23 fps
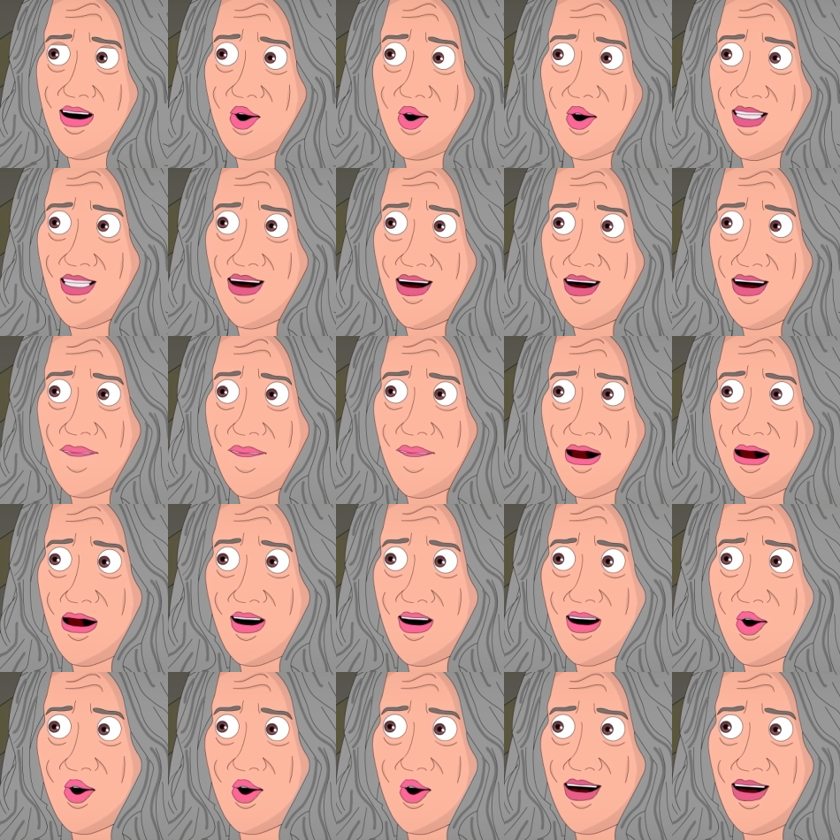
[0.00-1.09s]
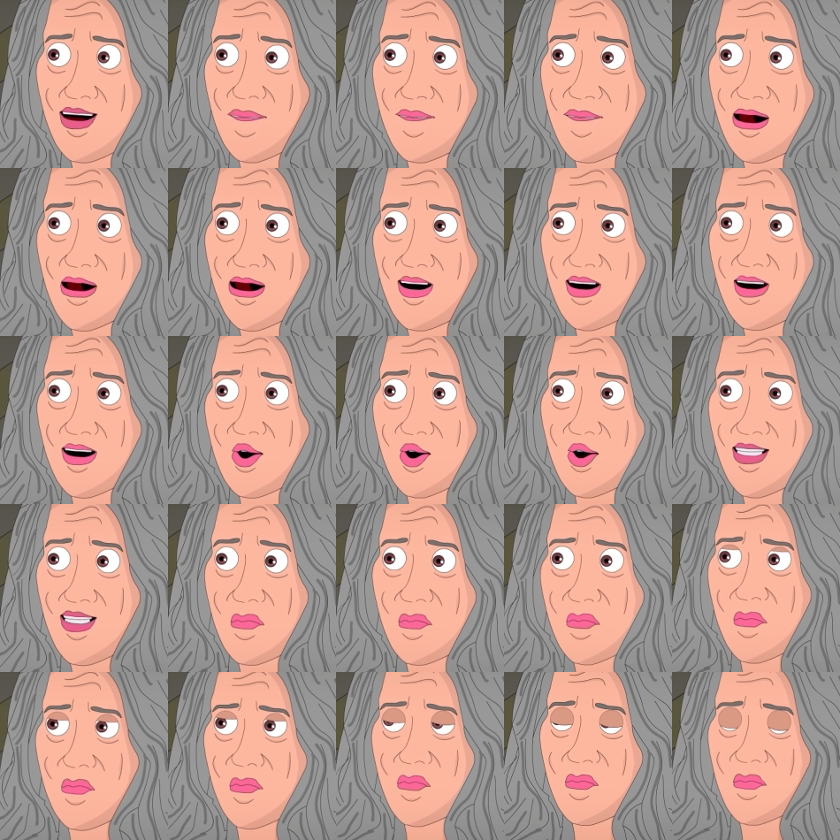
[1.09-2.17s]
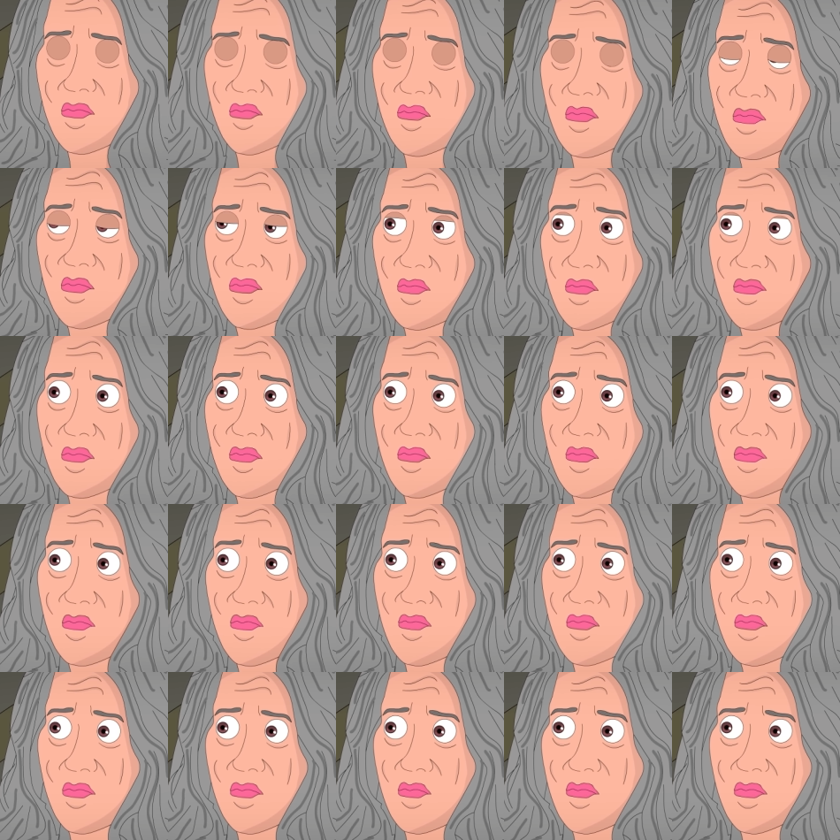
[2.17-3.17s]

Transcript: causing Ocampo's mother to divorce him.